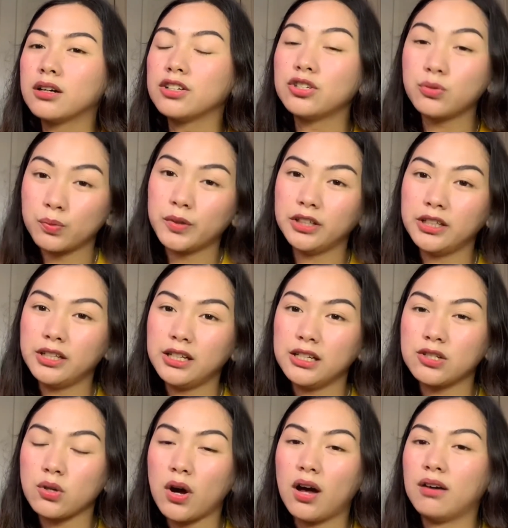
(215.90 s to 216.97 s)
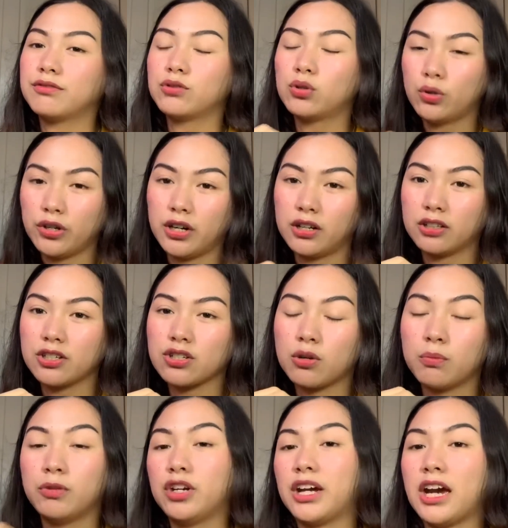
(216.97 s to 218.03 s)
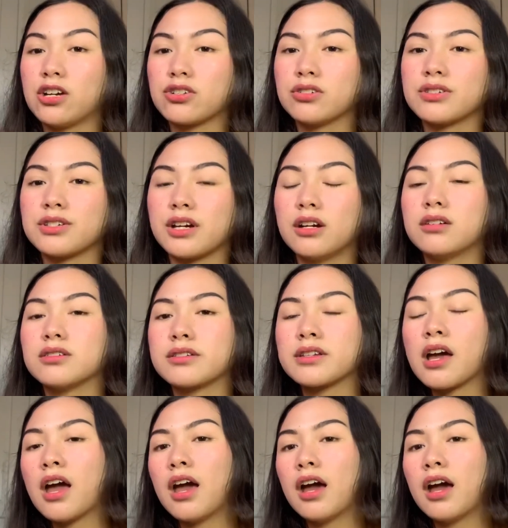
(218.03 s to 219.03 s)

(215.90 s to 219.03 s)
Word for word: you really need to have good English communication skills.